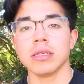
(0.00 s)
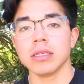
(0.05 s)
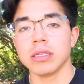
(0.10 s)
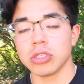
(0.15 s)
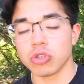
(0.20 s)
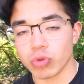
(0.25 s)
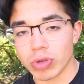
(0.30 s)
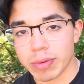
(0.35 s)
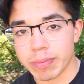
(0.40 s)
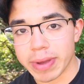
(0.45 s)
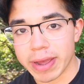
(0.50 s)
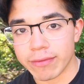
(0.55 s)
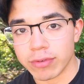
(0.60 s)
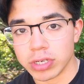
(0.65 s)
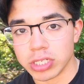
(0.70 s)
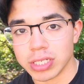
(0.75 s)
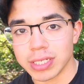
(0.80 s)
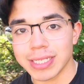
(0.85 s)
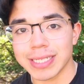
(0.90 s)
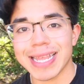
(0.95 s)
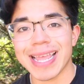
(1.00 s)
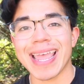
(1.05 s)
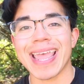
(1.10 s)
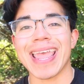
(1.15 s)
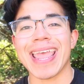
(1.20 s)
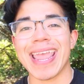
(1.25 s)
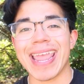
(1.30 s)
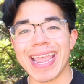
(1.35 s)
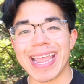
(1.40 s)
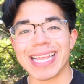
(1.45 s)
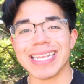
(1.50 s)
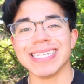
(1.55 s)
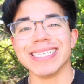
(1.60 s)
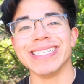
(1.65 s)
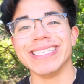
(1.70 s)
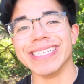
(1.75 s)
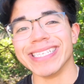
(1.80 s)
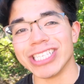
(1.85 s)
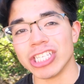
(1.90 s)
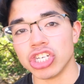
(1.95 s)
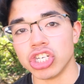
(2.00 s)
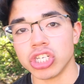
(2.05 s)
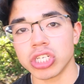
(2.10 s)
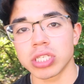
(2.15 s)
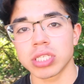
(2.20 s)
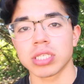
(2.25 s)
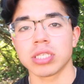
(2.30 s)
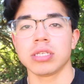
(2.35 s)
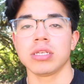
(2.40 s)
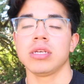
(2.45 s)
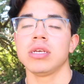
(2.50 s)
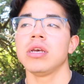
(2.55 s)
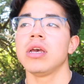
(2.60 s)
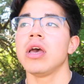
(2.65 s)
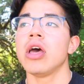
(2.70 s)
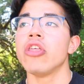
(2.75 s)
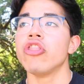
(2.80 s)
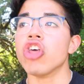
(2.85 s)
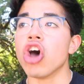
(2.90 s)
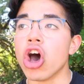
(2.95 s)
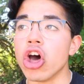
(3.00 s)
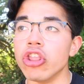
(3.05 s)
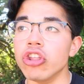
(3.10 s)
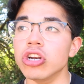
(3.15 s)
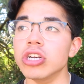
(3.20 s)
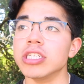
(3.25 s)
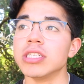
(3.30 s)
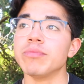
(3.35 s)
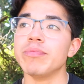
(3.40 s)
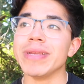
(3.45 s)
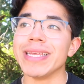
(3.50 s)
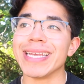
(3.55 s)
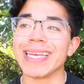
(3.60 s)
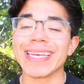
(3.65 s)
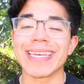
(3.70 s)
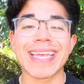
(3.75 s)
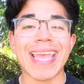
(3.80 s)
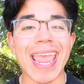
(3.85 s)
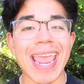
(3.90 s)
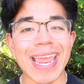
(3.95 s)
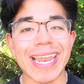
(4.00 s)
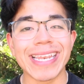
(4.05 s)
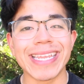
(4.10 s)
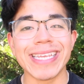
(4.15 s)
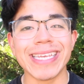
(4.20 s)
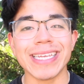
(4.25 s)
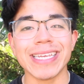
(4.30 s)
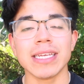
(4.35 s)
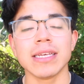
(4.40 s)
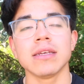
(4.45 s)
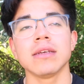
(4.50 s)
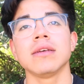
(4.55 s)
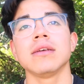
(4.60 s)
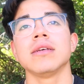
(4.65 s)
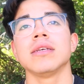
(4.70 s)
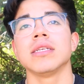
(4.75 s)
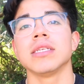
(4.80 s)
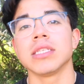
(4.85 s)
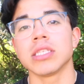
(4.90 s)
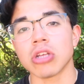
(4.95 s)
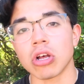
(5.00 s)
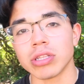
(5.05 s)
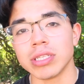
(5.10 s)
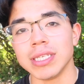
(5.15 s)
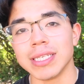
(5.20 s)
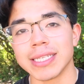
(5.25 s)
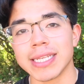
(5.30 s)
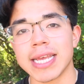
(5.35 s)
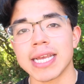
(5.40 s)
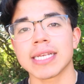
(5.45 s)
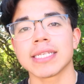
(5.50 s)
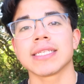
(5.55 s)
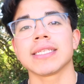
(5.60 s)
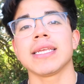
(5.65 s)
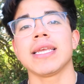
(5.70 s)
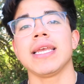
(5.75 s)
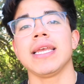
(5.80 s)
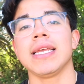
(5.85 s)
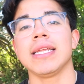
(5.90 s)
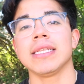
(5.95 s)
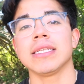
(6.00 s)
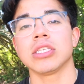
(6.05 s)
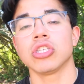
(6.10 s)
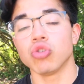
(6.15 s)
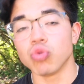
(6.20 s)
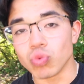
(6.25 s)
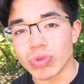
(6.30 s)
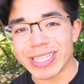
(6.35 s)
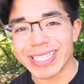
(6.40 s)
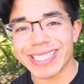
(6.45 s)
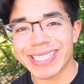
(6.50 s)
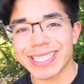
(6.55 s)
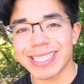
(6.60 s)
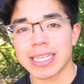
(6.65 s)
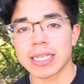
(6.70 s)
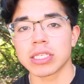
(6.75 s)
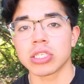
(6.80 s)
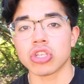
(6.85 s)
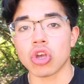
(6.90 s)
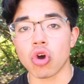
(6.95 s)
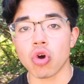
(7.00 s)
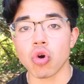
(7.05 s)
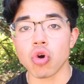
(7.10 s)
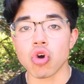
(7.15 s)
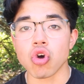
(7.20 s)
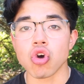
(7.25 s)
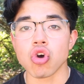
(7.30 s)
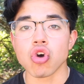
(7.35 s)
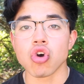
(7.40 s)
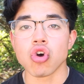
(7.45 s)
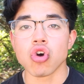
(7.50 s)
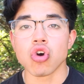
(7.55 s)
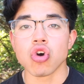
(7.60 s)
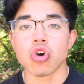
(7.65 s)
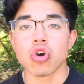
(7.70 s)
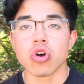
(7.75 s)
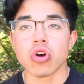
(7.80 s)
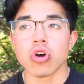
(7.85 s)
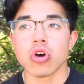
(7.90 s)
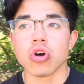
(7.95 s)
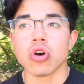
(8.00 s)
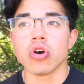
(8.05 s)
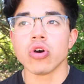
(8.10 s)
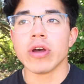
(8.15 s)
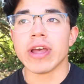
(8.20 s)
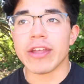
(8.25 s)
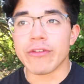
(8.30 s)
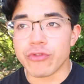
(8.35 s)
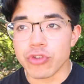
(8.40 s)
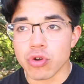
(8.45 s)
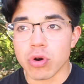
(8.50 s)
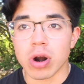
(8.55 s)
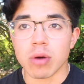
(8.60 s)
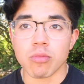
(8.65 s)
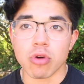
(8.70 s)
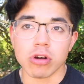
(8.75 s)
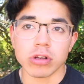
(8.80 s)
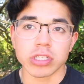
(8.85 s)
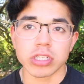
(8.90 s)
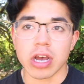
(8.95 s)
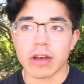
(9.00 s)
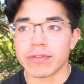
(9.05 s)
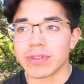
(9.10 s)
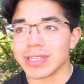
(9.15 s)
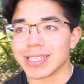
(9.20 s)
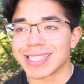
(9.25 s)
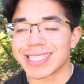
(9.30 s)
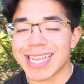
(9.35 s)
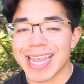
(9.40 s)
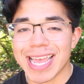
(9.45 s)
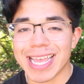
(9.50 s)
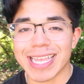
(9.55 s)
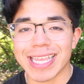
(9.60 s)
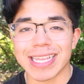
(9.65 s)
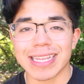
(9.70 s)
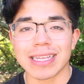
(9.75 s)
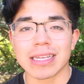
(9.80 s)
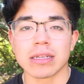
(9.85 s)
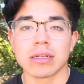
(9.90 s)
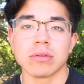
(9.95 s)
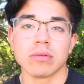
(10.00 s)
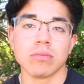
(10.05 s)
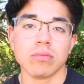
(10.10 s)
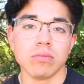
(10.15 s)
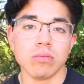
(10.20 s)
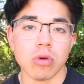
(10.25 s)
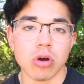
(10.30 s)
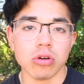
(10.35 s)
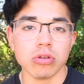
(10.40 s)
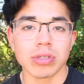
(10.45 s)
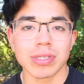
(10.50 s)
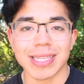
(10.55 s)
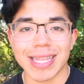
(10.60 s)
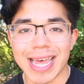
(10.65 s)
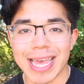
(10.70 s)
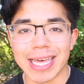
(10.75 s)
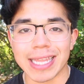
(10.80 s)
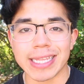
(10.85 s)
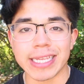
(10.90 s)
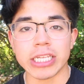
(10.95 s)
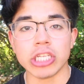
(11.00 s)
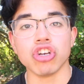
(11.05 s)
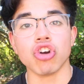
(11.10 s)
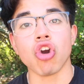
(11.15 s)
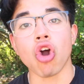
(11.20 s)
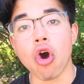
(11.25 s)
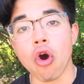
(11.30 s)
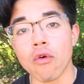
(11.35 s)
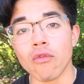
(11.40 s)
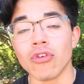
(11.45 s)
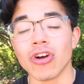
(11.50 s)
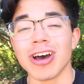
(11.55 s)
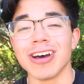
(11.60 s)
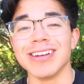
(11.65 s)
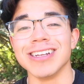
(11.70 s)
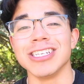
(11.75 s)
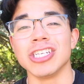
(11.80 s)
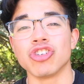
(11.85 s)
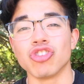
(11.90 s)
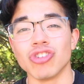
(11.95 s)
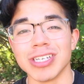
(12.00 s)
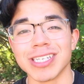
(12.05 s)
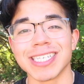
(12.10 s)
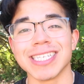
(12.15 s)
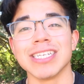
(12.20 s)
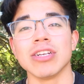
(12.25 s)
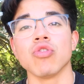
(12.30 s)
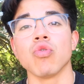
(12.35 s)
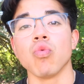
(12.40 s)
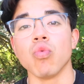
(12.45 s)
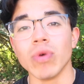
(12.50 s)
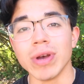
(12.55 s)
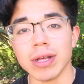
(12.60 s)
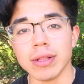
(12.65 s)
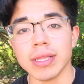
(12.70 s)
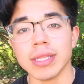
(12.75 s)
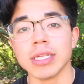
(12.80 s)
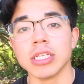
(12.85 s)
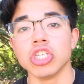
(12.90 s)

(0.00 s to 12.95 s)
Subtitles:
sweetened beverages and desserts, the others being candy, salty snacks, and sweets. So if you are most often snacking, most likely your overall nutrition will